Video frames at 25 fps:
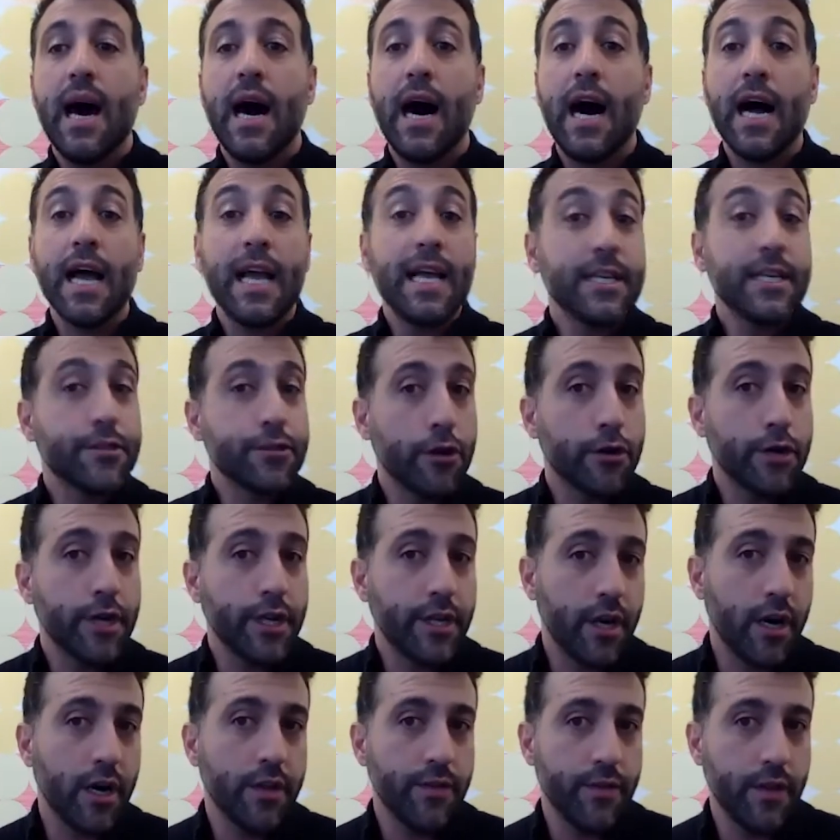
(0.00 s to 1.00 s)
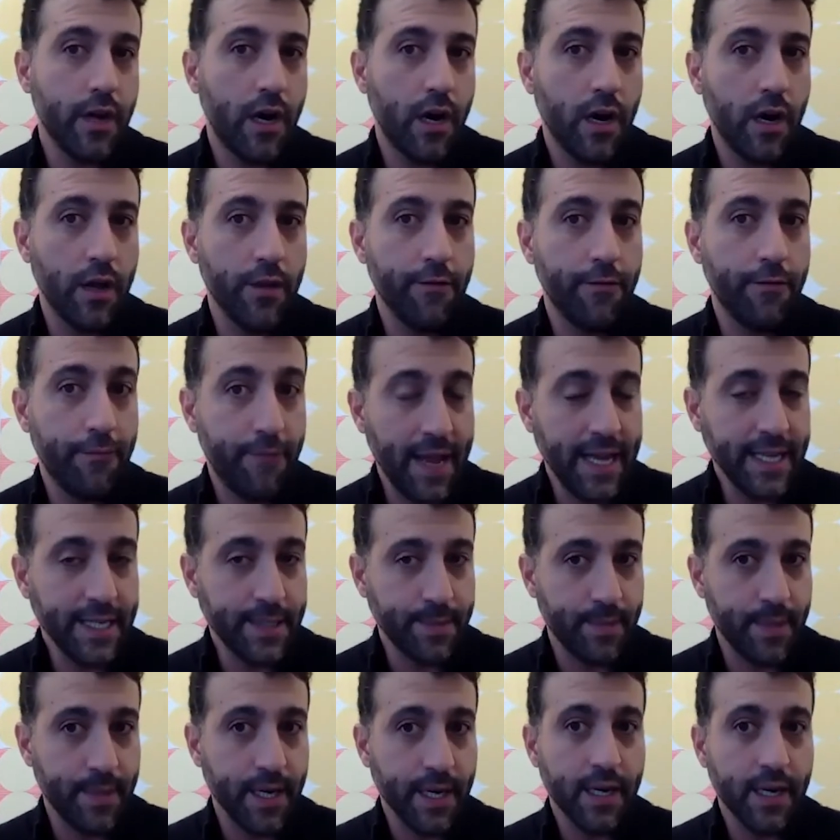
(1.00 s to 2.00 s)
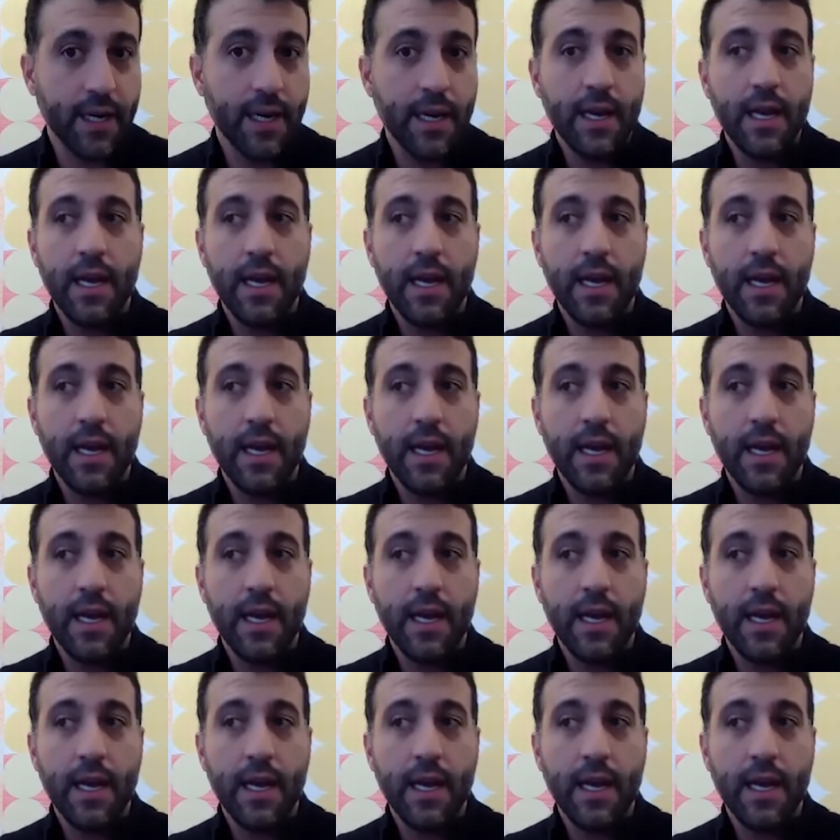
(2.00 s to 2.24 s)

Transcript: He started on Facebook.